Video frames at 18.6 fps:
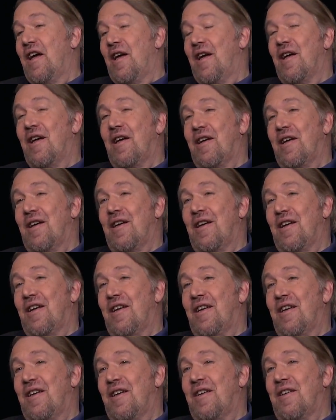stolen,
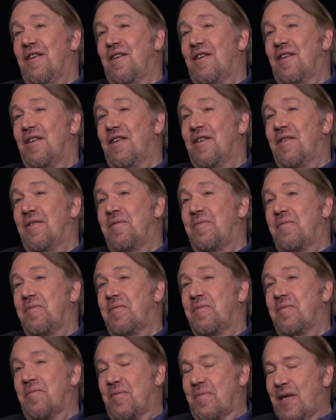hacked,
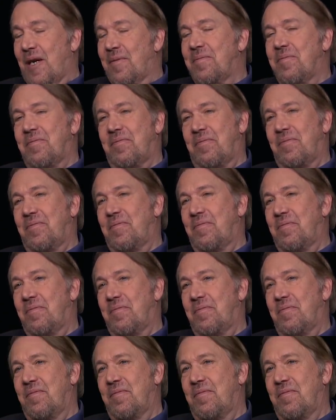publicized,
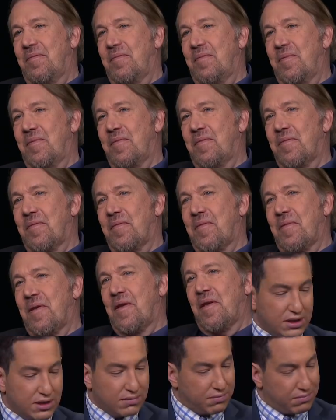which is,
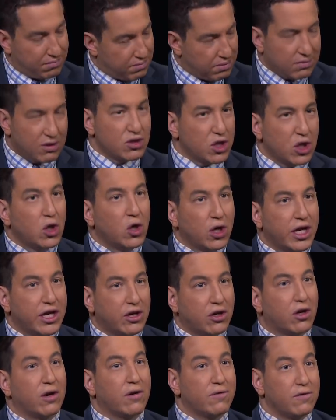there's a learning
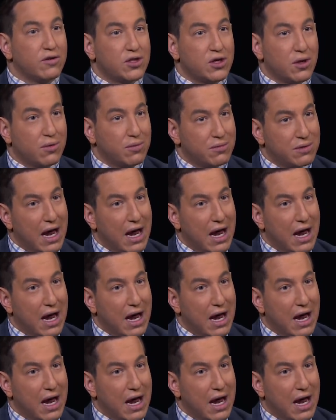curve. So